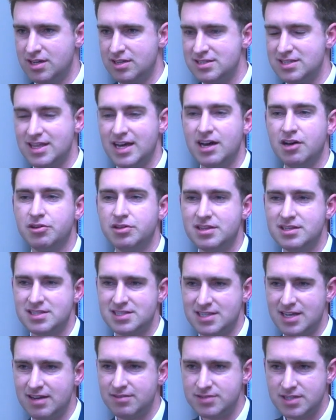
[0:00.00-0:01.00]
to the health and
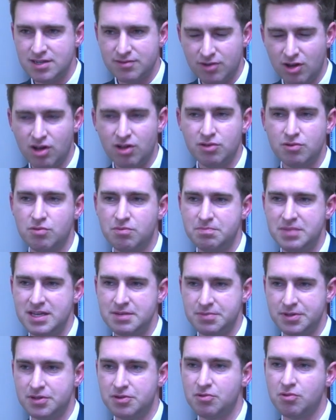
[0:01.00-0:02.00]
safety of all
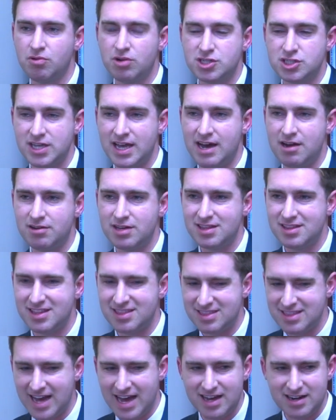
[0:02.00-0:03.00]
people in Orange County
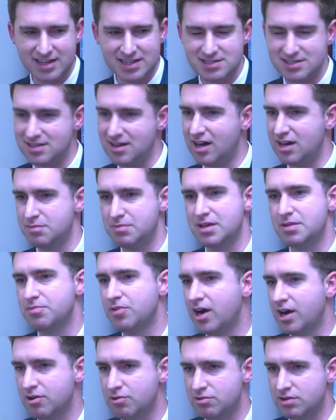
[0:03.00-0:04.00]
that has got to be a
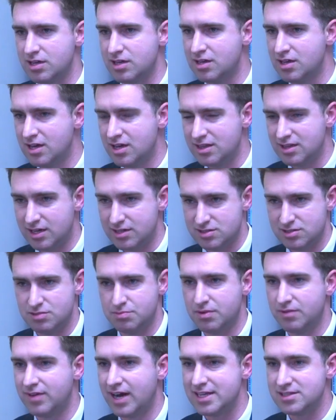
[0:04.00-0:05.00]
priority that a
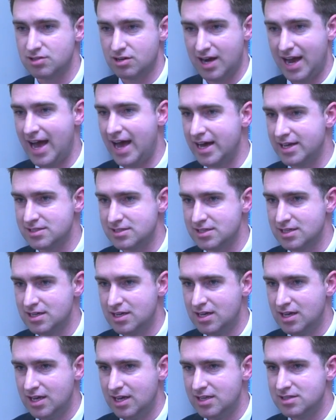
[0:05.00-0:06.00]
supervisor has,
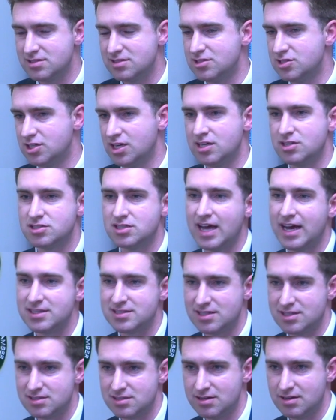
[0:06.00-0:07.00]
is to change that
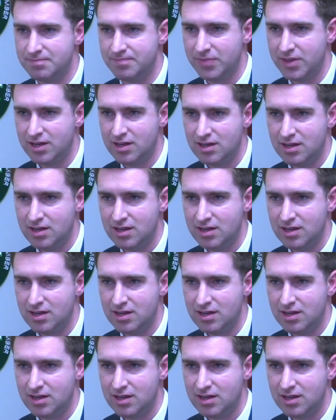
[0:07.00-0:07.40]
system.